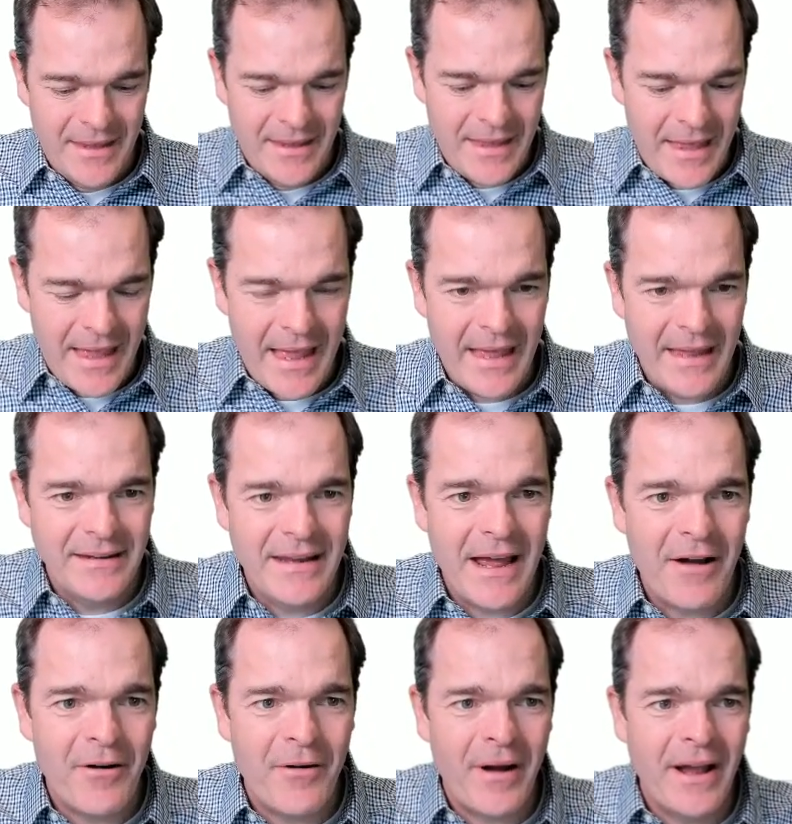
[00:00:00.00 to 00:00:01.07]
And
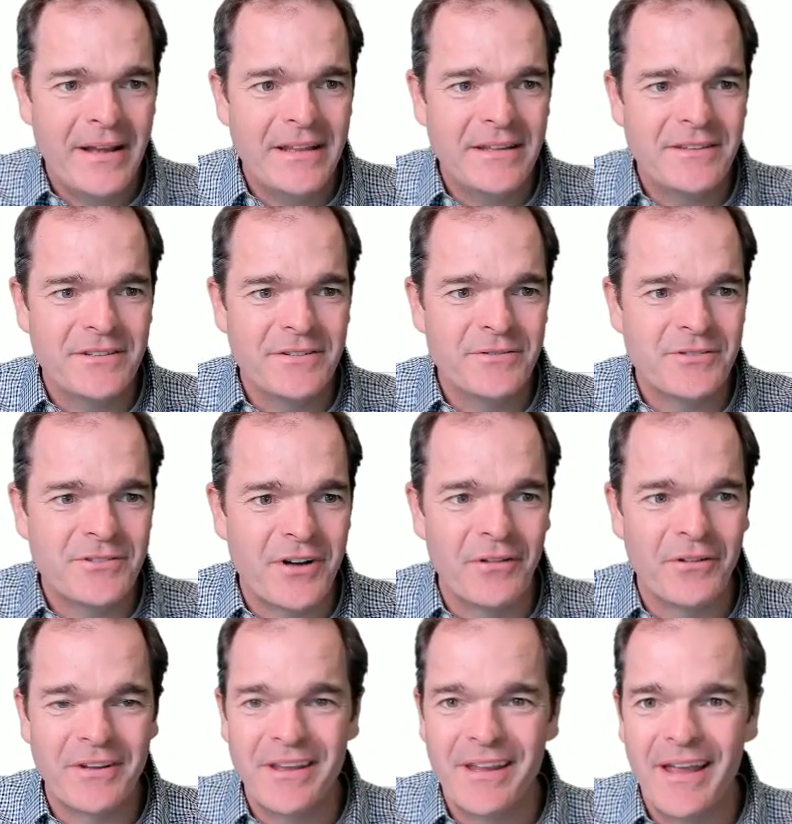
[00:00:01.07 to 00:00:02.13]
now I need to start
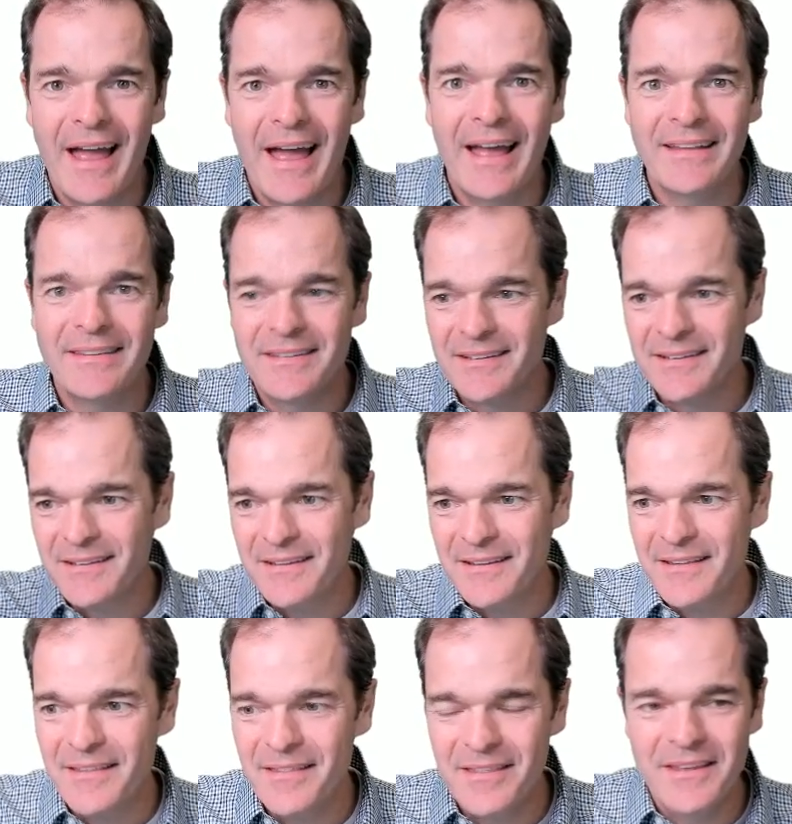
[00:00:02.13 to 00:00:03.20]
looking at
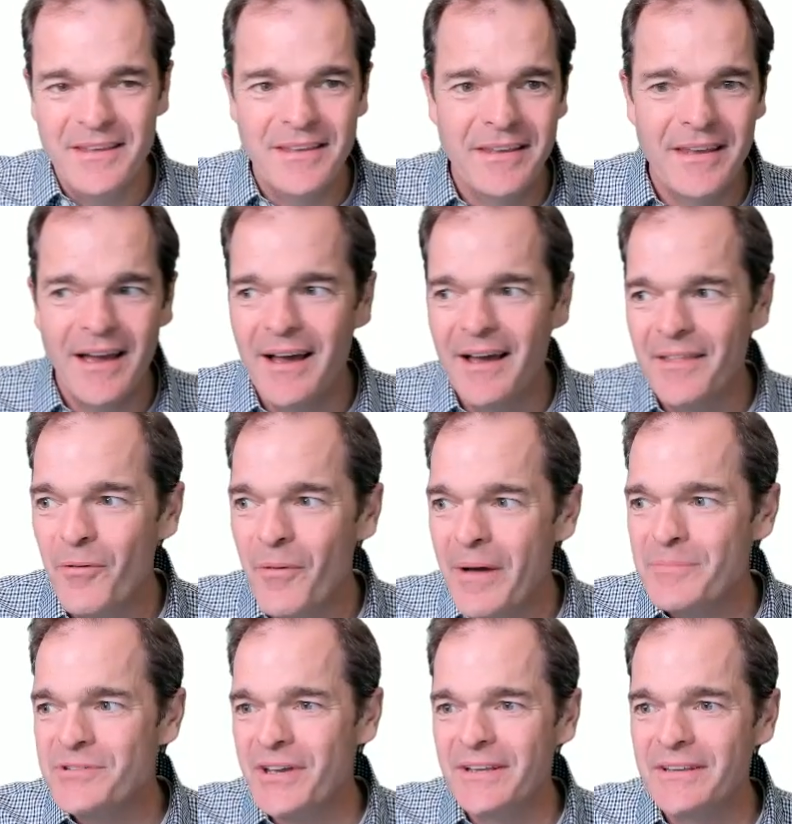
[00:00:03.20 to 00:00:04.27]
the
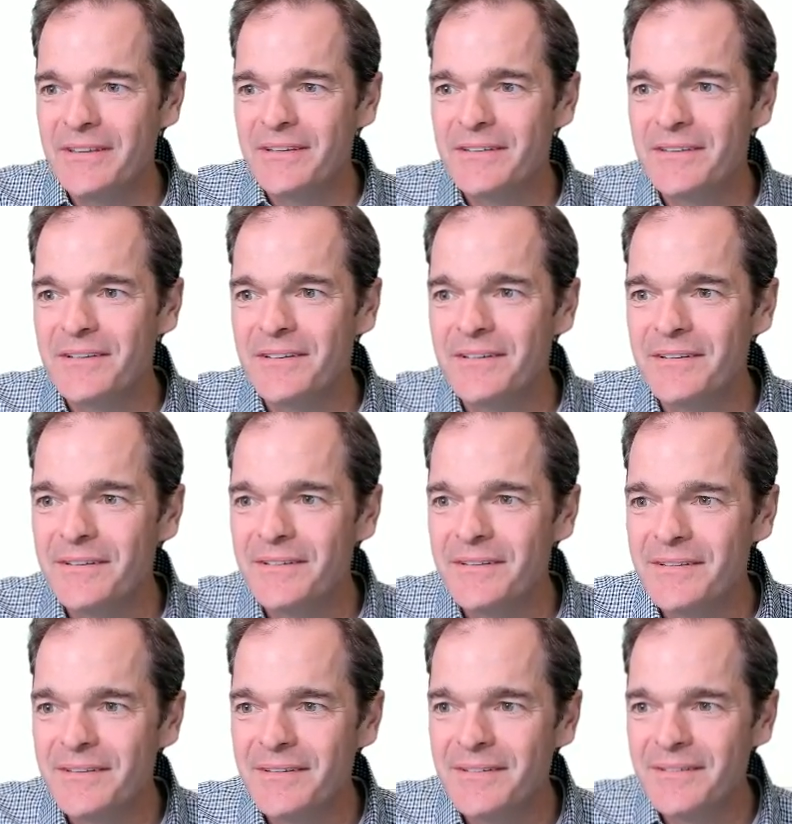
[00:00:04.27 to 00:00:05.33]
website to
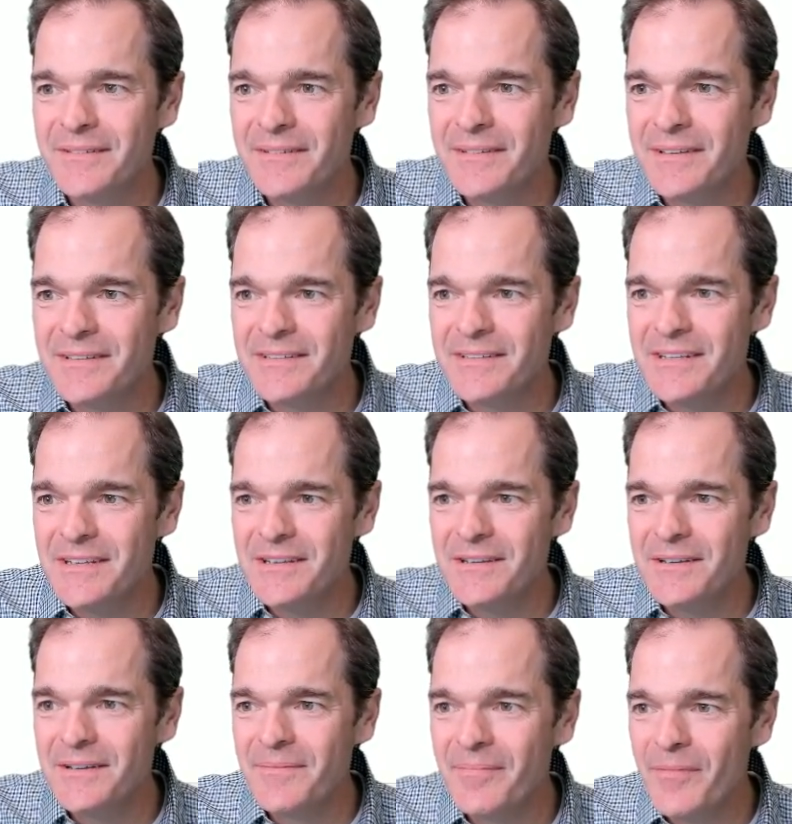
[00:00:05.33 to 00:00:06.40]
see
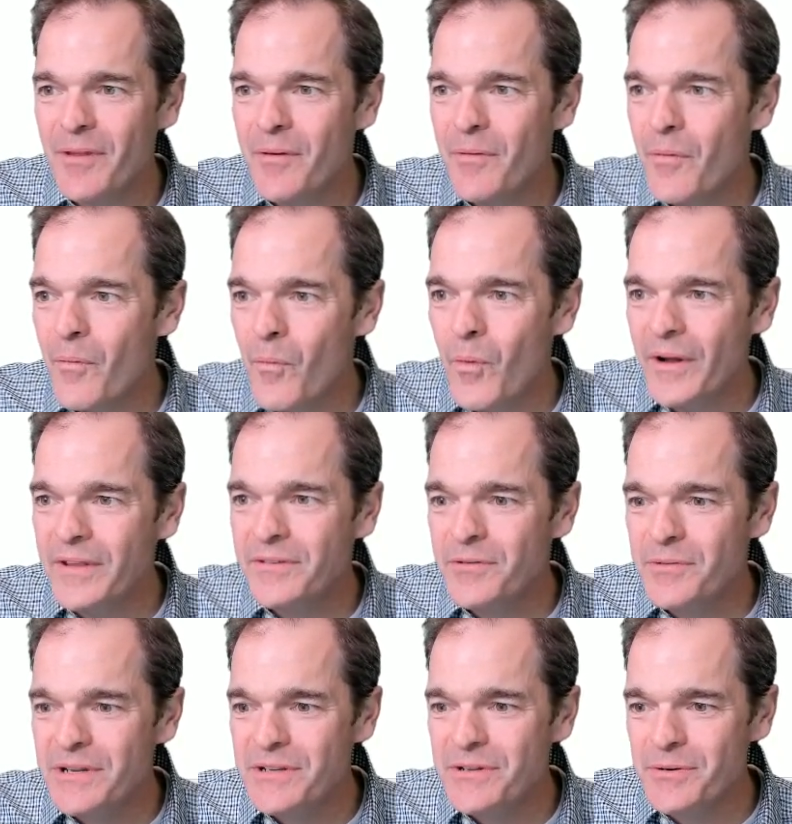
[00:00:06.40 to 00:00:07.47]
what do
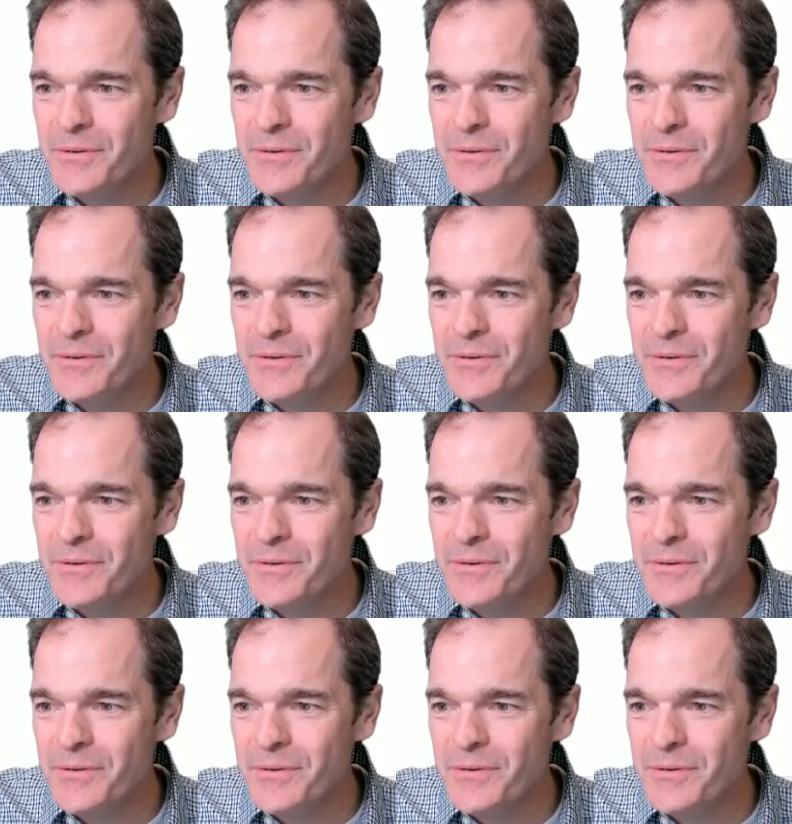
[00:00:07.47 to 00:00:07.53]
we do.